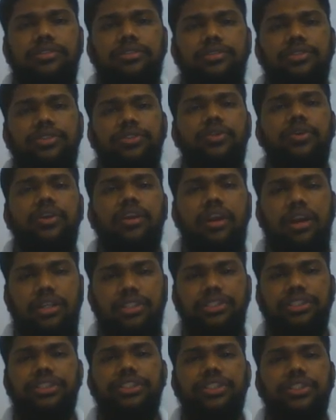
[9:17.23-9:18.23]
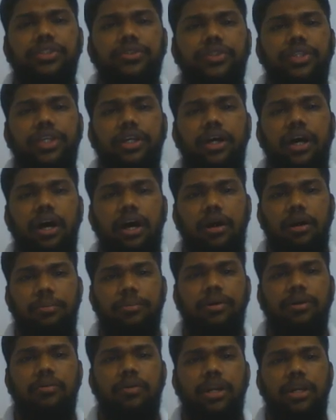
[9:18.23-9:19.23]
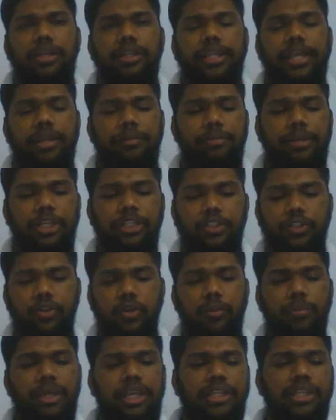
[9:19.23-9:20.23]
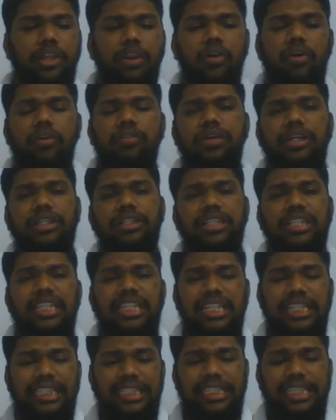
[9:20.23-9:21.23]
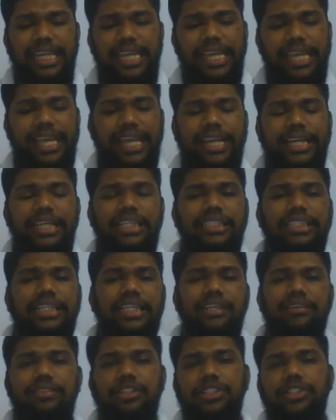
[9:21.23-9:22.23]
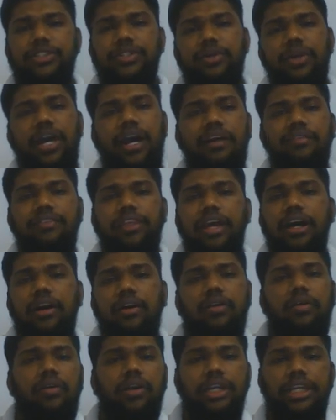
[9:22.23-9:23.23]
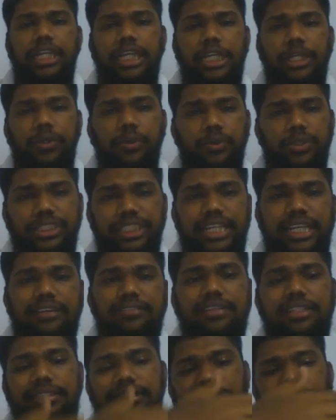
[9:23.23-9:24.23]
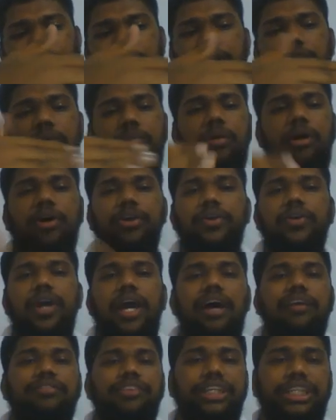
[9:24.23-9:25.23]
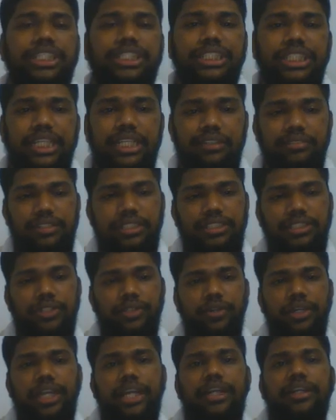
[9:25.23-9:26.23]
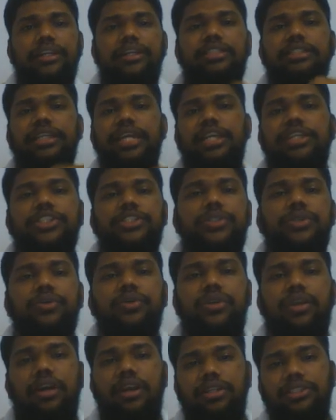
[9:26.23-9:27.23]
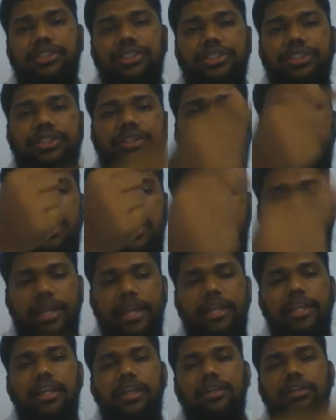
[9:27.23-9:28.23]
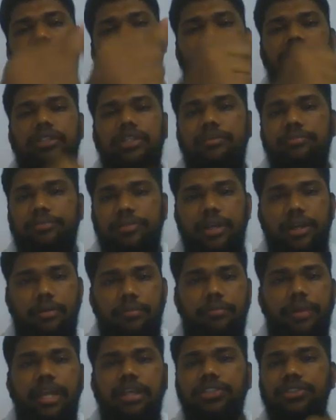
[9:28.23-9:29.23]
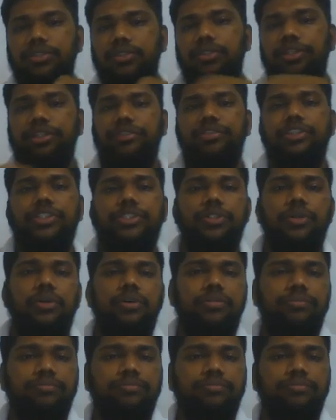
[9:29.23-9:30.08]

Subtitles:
show transition to the upper one. That means normally the lower 3 energy levels you have, they are called T2G levels. In the above you have EG levels. So electrons can show transition and electrons can come back. So it will show